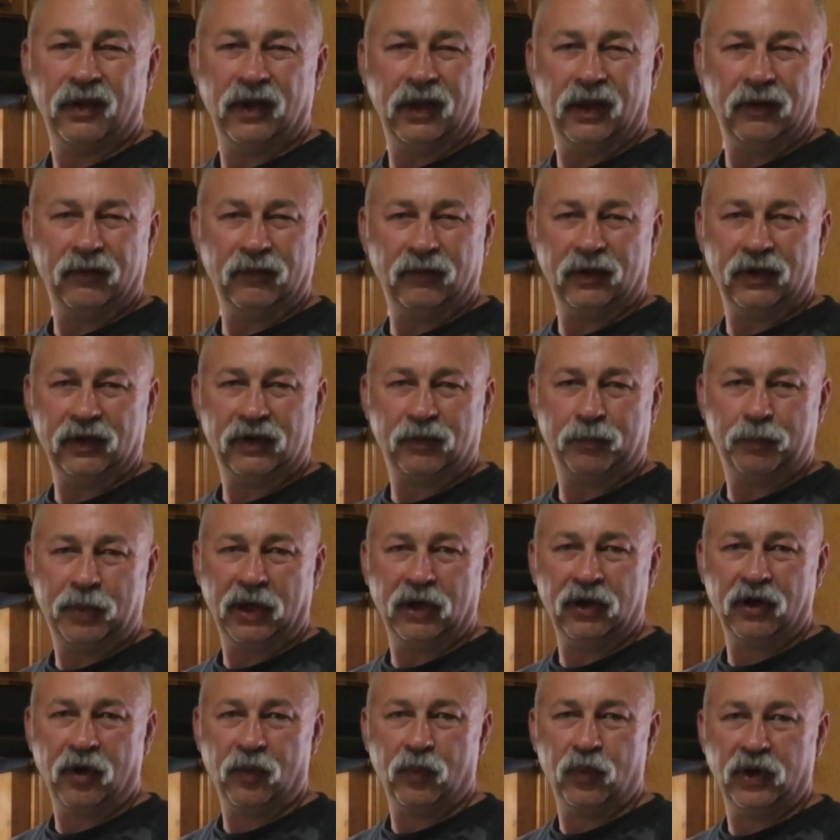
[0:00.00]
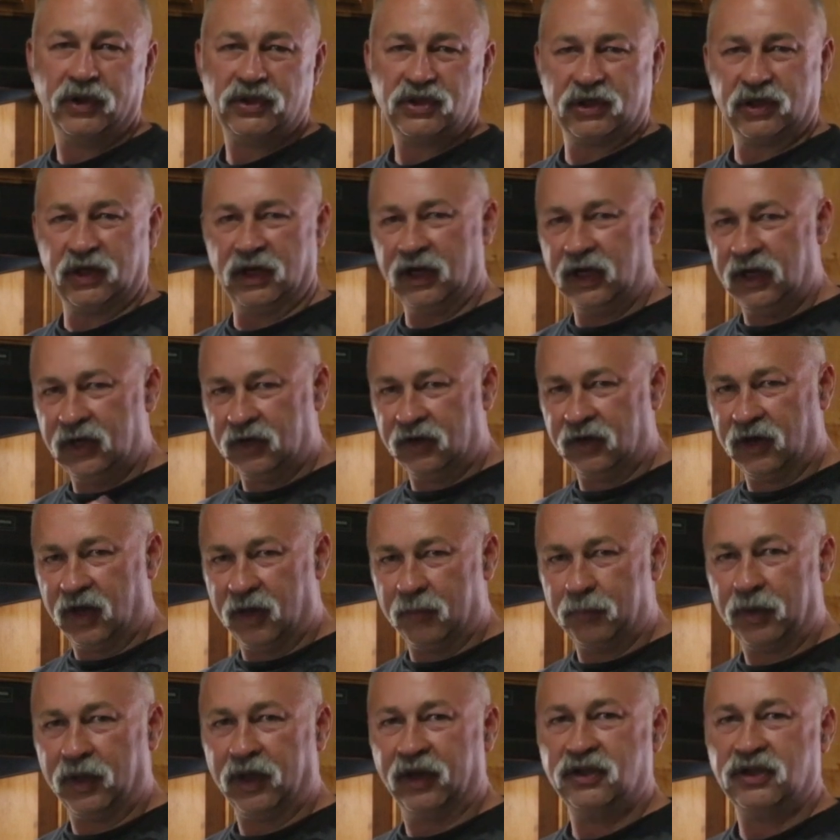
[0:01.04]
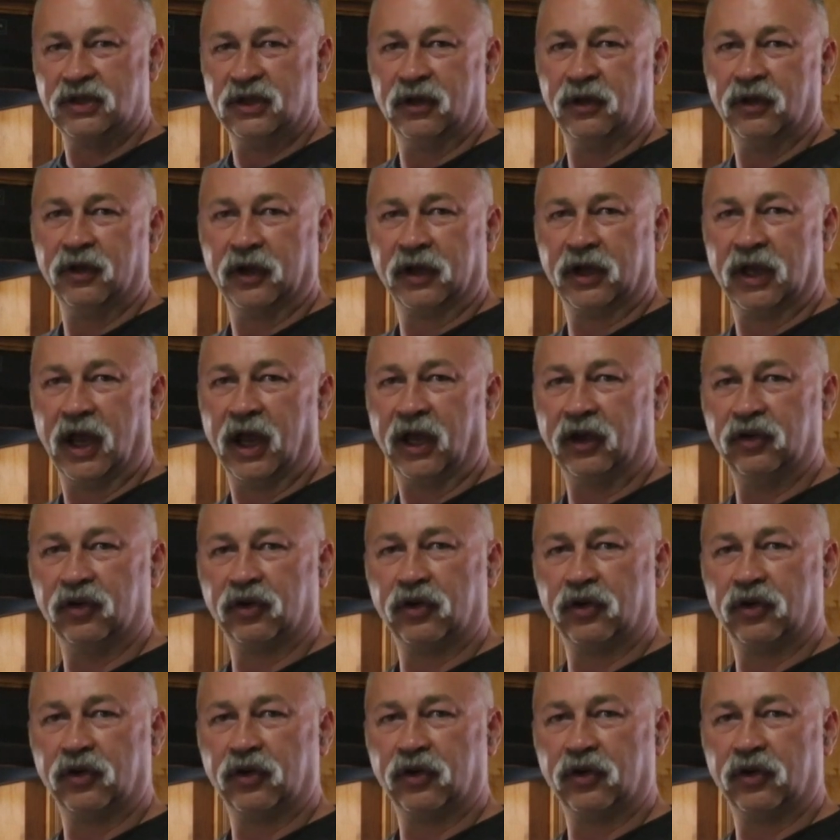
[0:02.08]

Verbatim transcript: depending on which internet place you look at.